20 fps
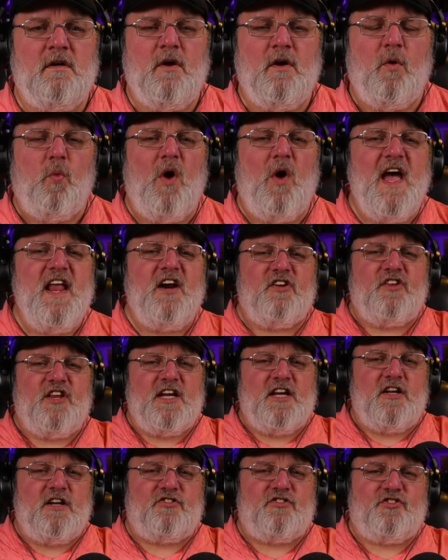When are they
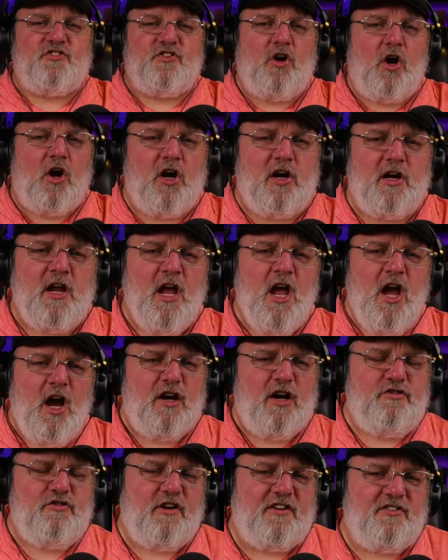going to start
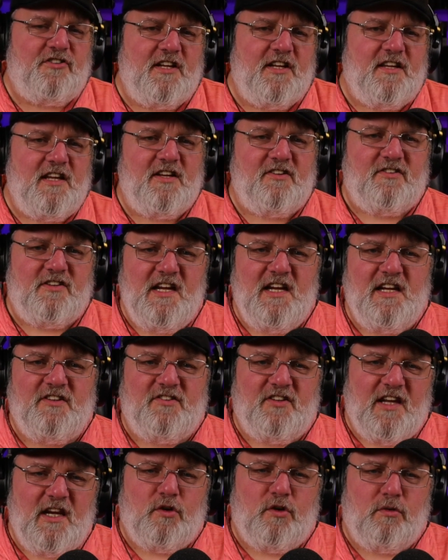addressing these
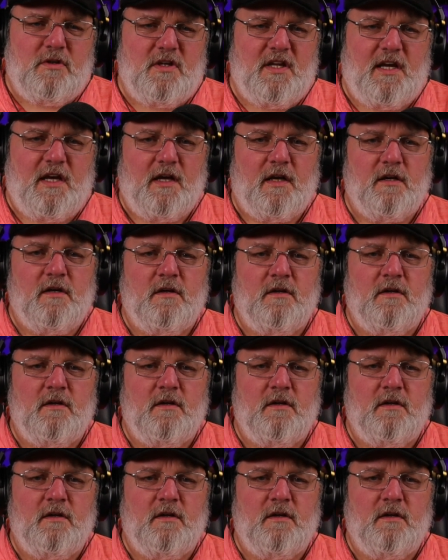needs equally?